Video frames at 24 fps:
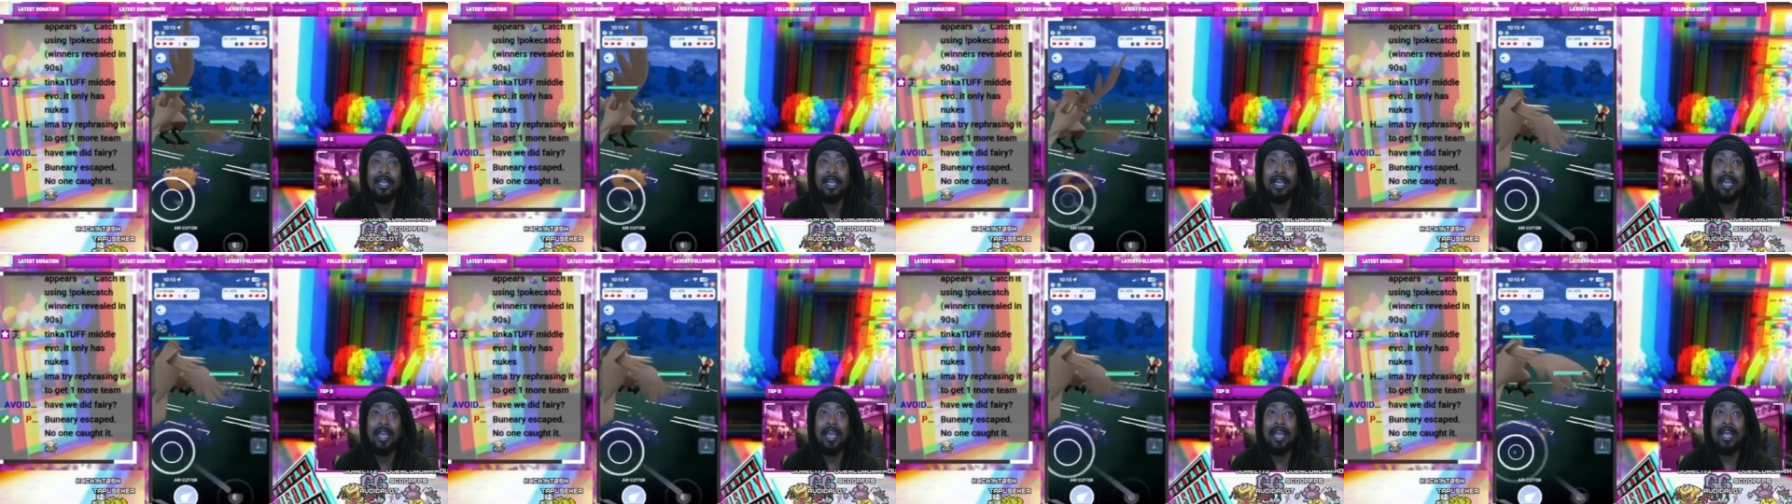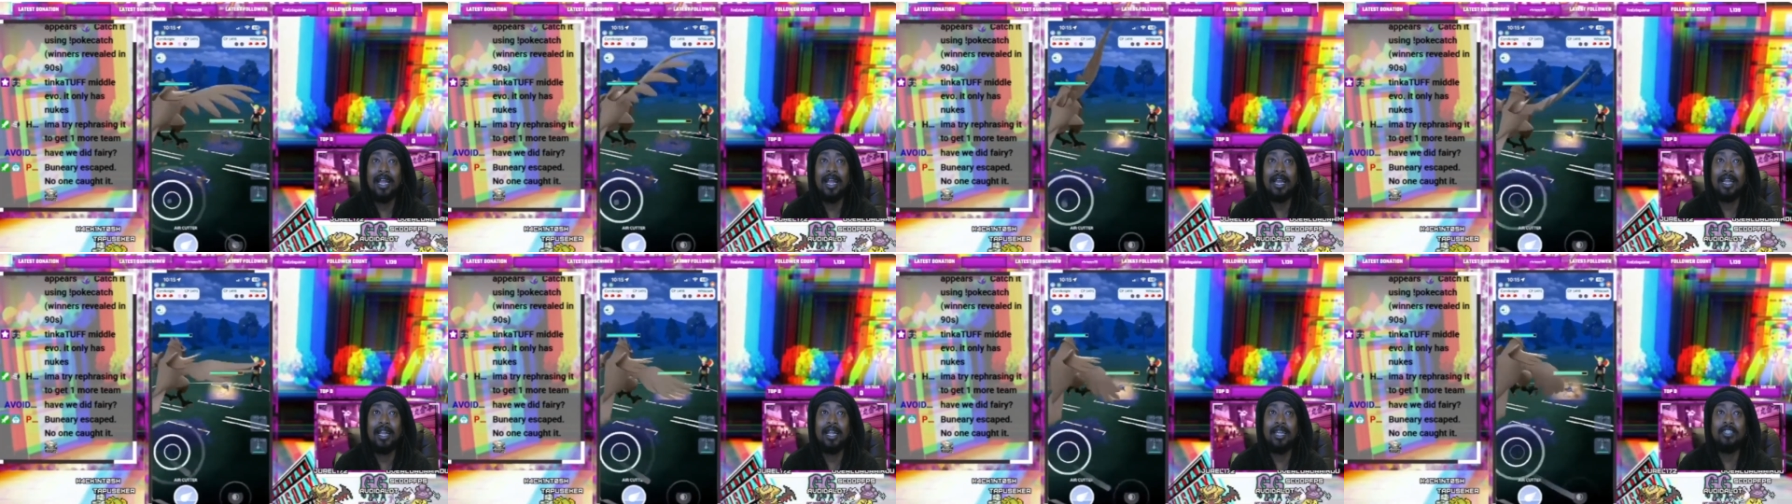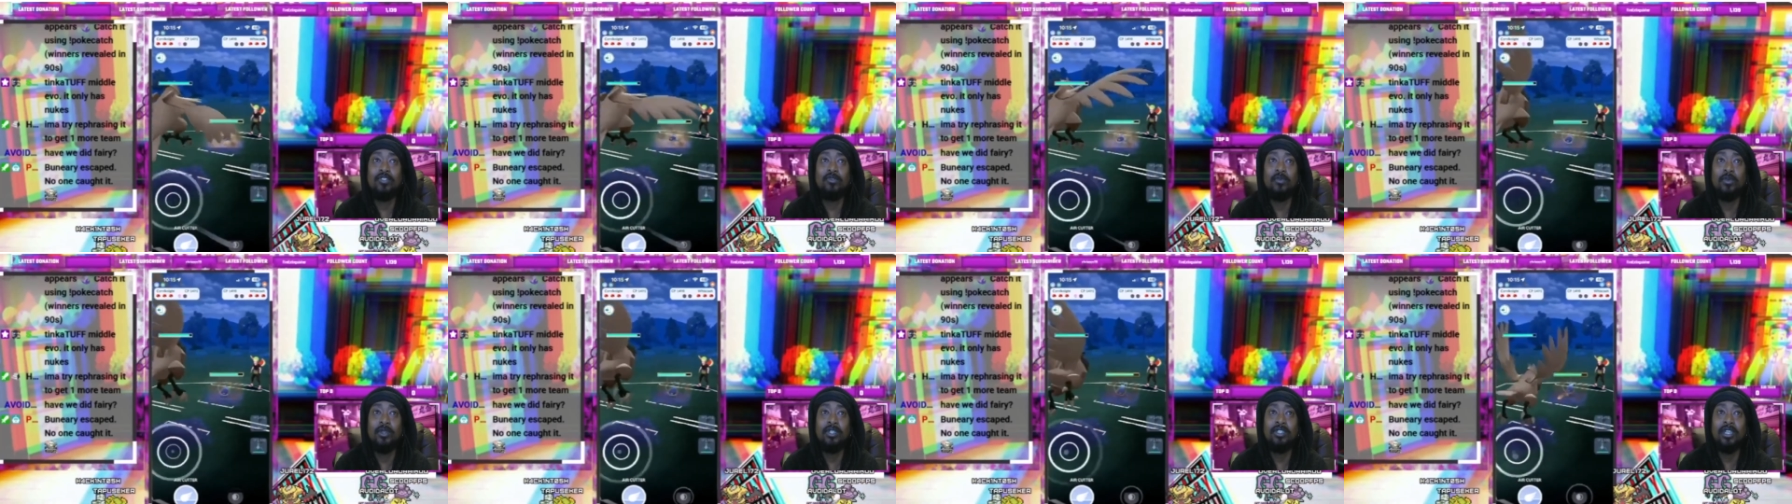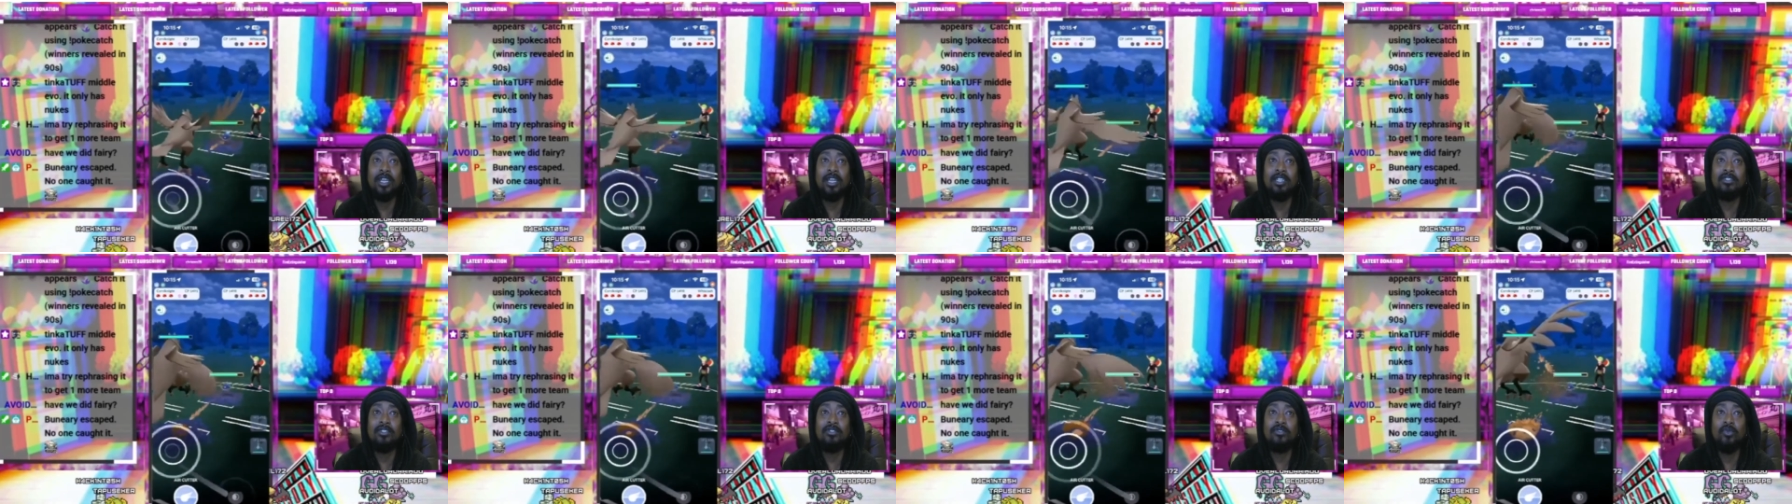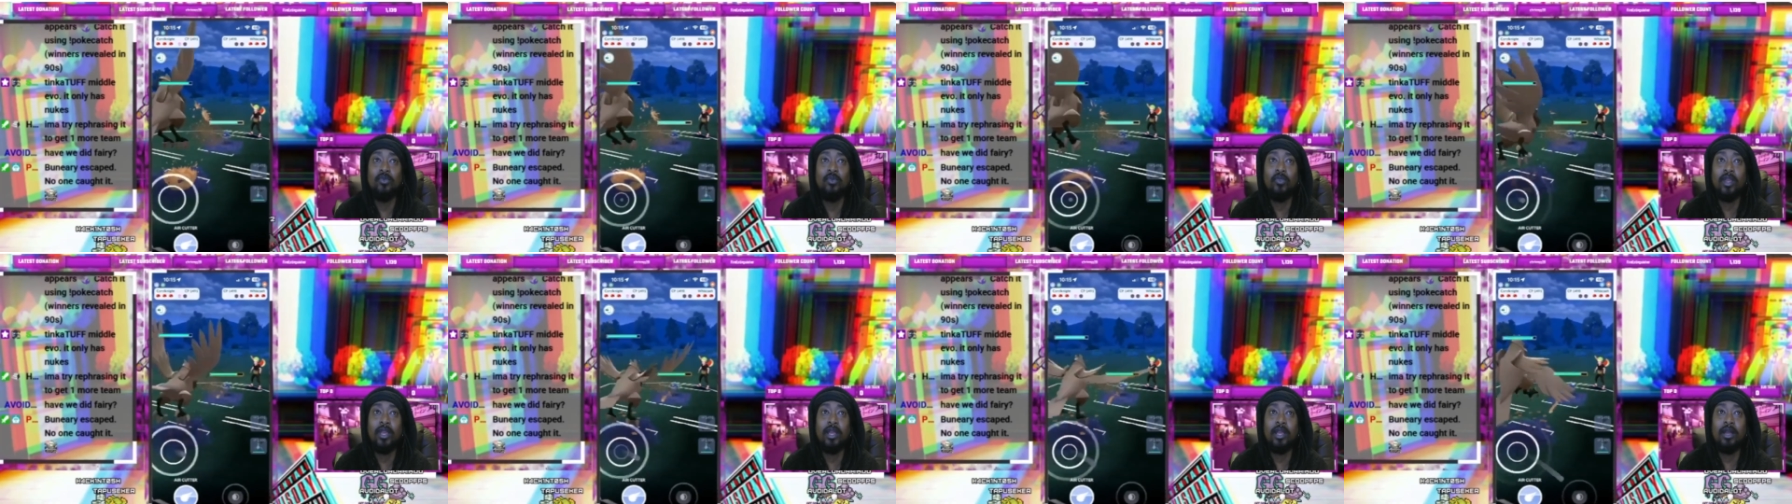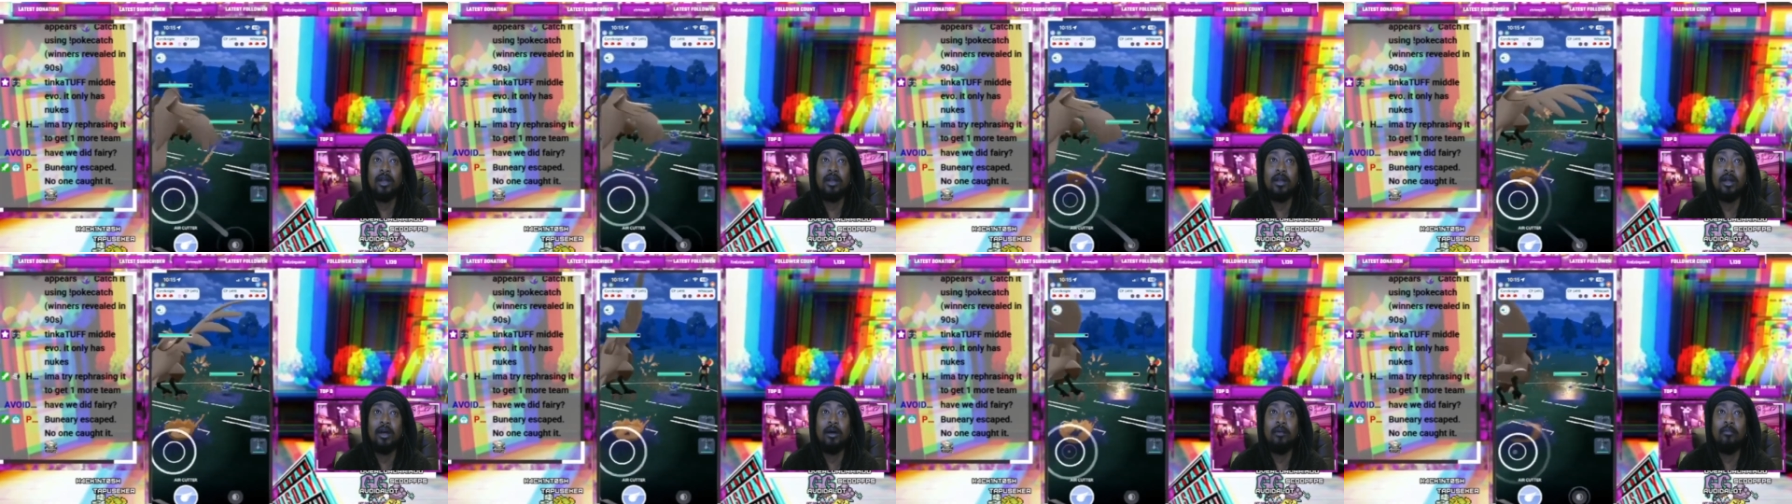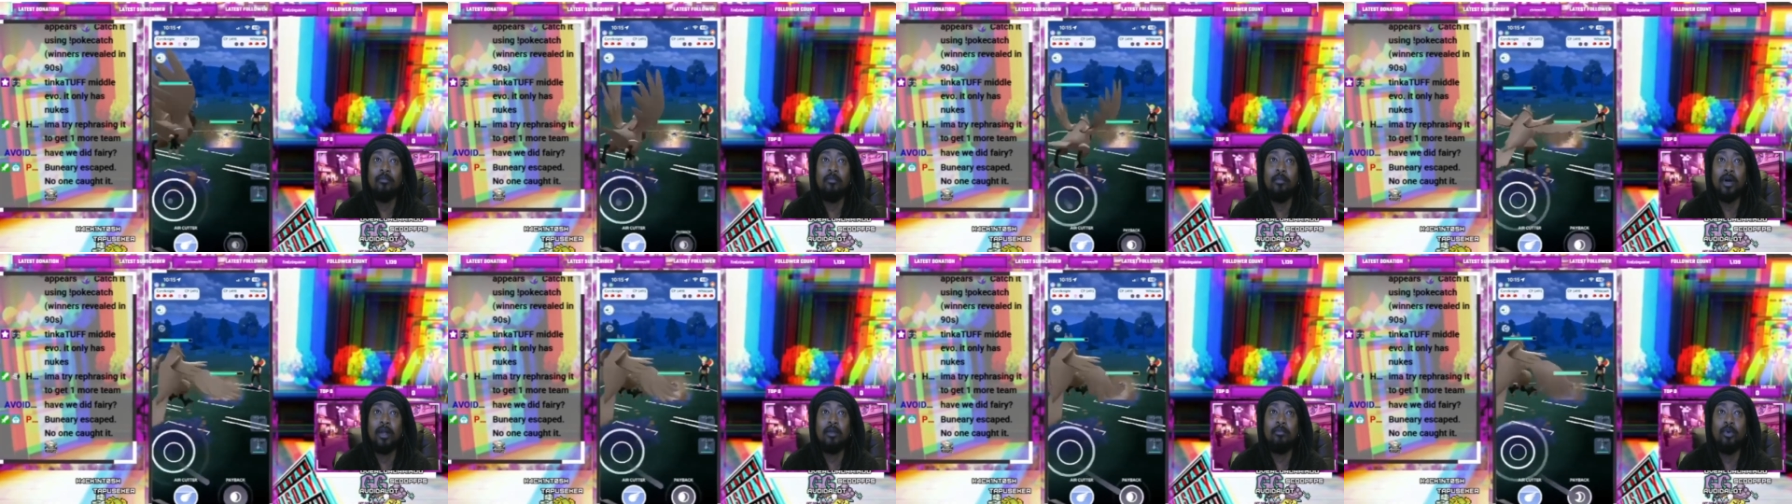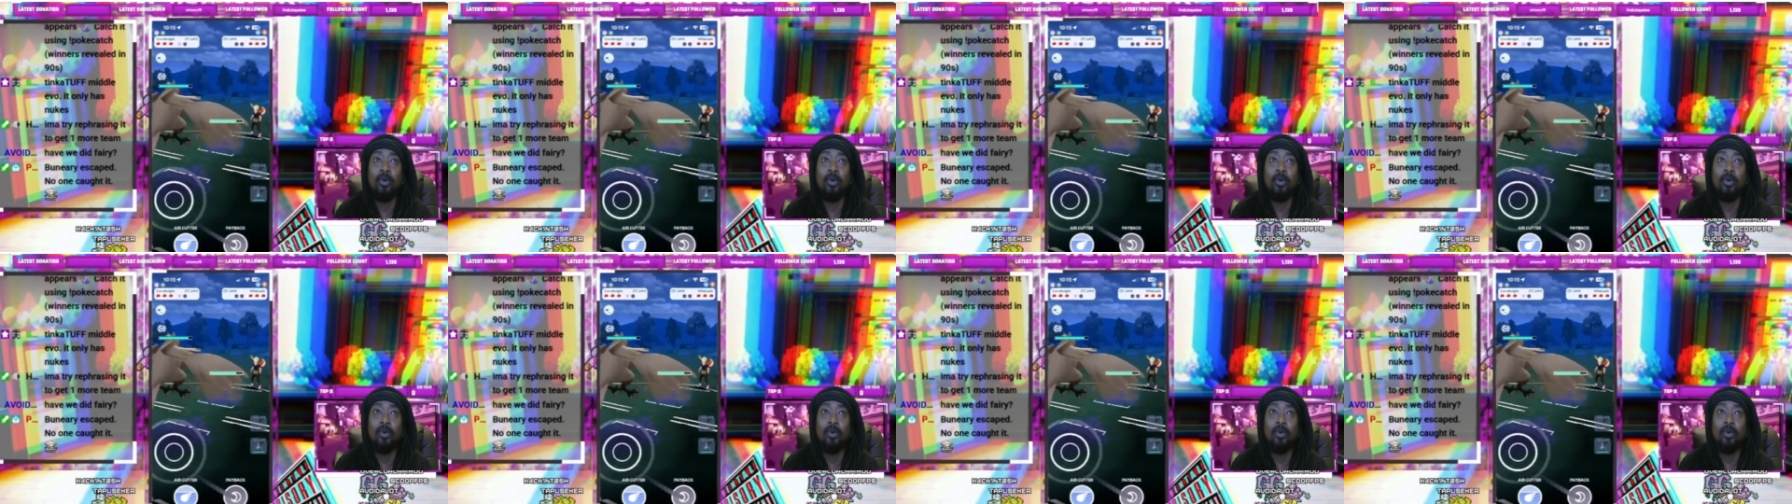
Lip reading: and they switch into their Mud